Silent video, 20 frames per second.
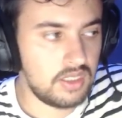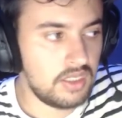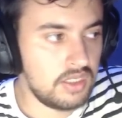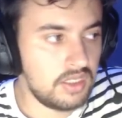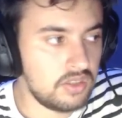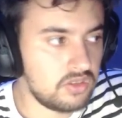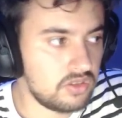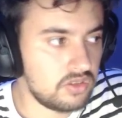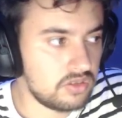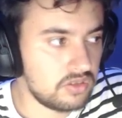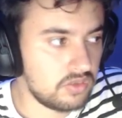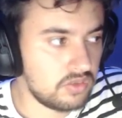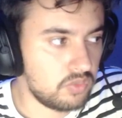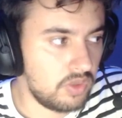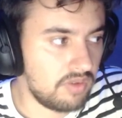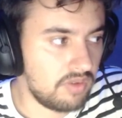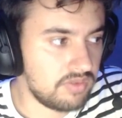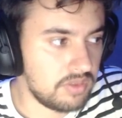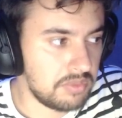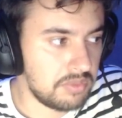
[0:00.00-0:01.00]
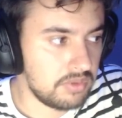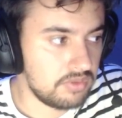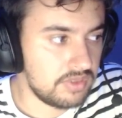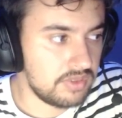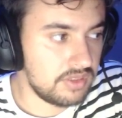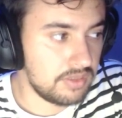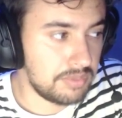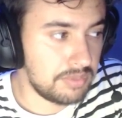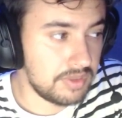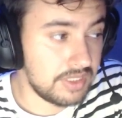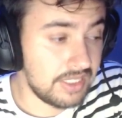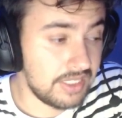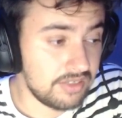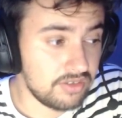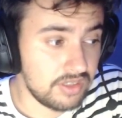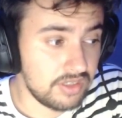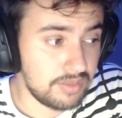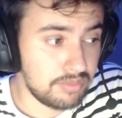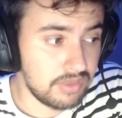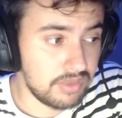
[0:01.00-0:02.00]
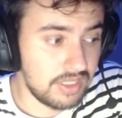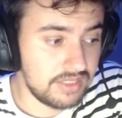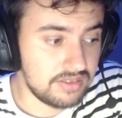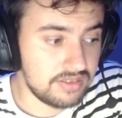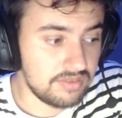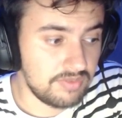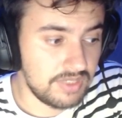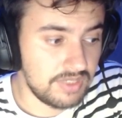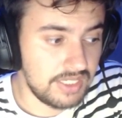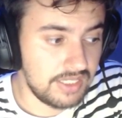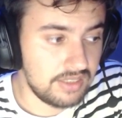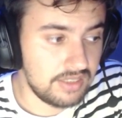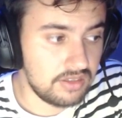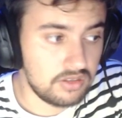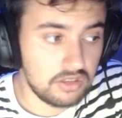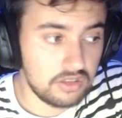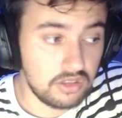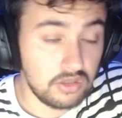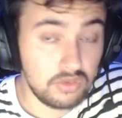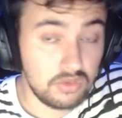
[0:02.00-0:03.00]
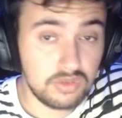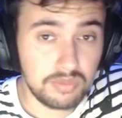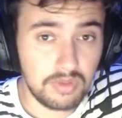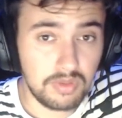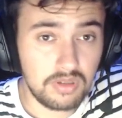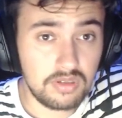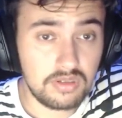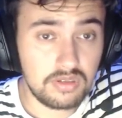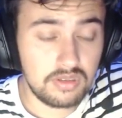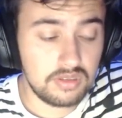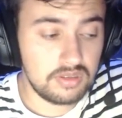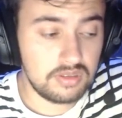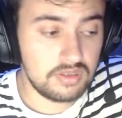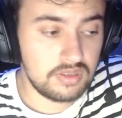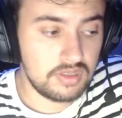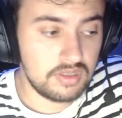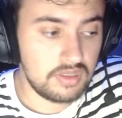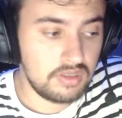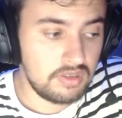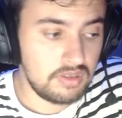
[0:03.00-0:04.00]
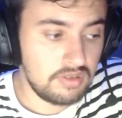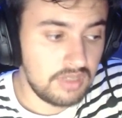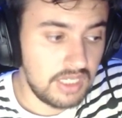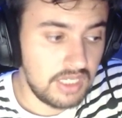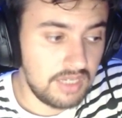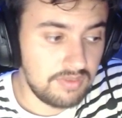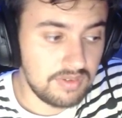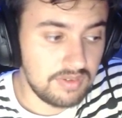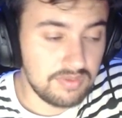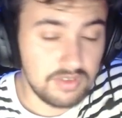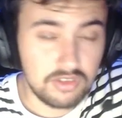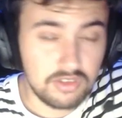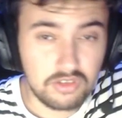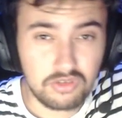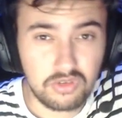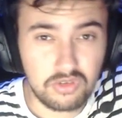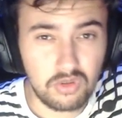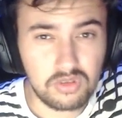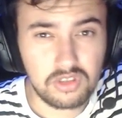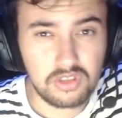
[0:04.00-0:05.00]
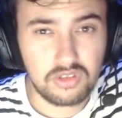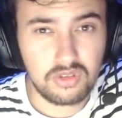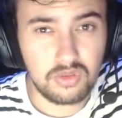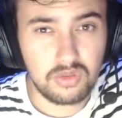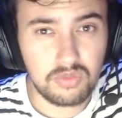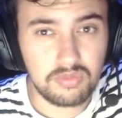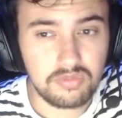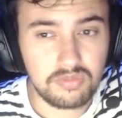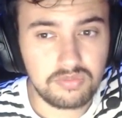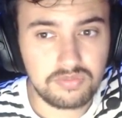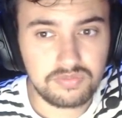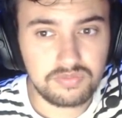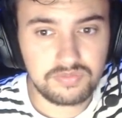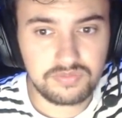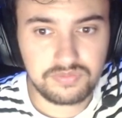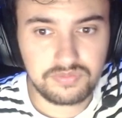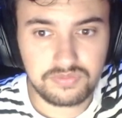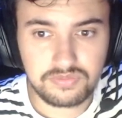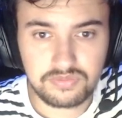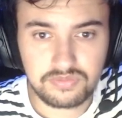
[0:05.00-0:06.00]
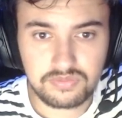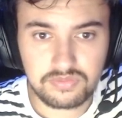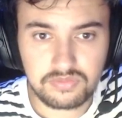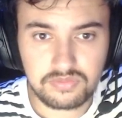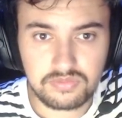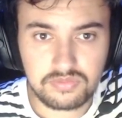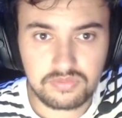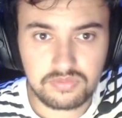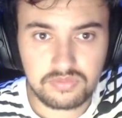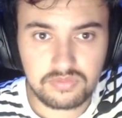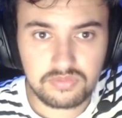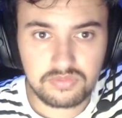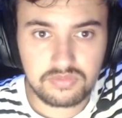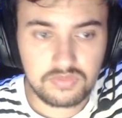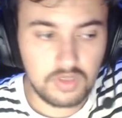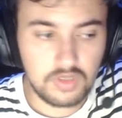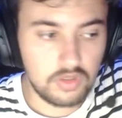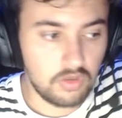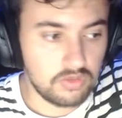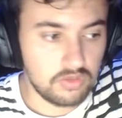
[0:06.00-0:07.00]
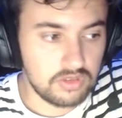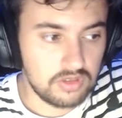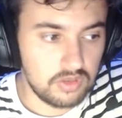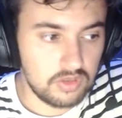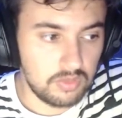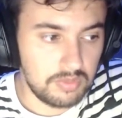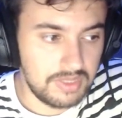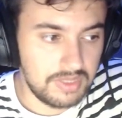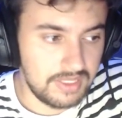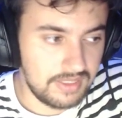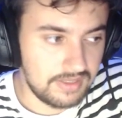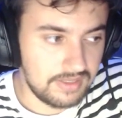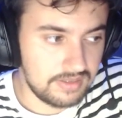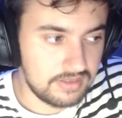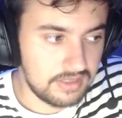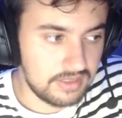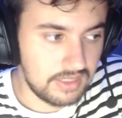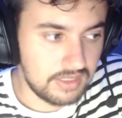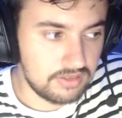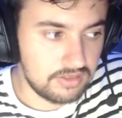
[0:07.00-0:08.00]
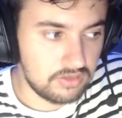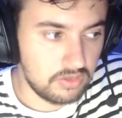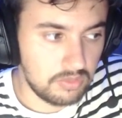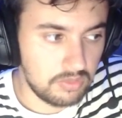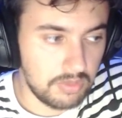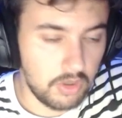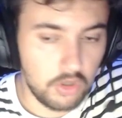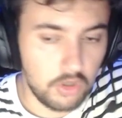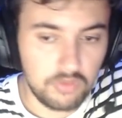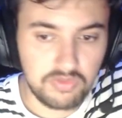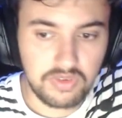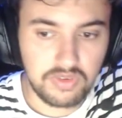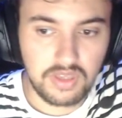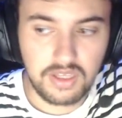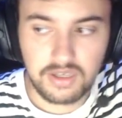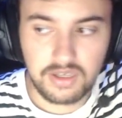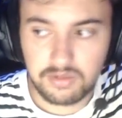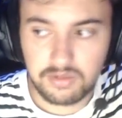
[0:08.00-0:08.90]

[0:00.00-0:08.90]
Just because we have the ability to potentially play someone into Luke's bar, even if it's just Dr. Doom. Dr. Doom here to get his Doombot over there.